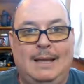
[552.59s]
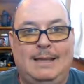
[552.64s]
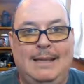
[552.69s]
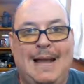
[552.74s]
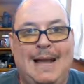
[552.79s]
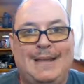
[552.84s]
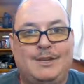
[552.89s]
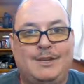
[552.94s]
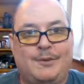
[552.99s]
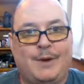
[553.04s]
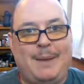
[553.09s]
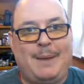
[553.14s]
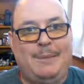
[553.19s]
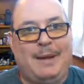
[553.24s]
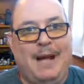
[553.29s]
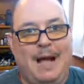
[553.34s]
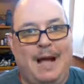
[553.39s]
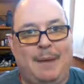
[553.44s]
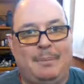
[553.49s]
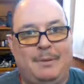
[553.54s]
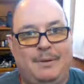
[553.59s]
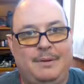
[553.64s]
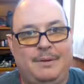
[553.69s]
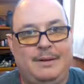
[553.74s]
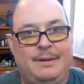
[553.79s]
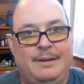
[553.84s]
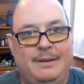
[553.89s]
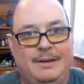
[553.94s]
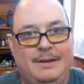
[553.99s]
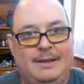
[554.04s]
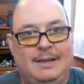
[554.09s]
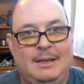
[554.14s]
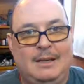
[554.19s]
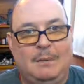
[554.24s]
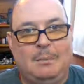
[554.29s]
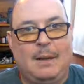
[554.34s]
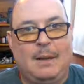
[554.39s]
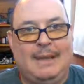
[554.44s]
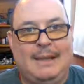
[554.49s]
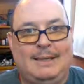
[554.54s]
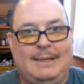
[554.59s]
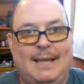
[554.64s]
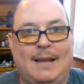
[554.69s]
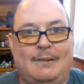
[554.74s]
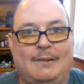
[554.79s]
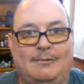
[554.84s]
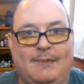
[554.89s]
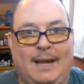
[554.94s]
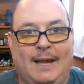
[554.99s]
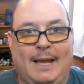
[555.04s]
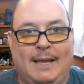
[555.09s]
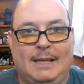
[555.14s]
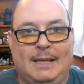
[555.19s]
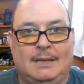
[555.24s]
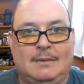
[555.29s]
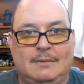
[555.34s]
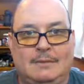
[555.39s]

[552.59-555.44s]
Not dream it up, but identify it.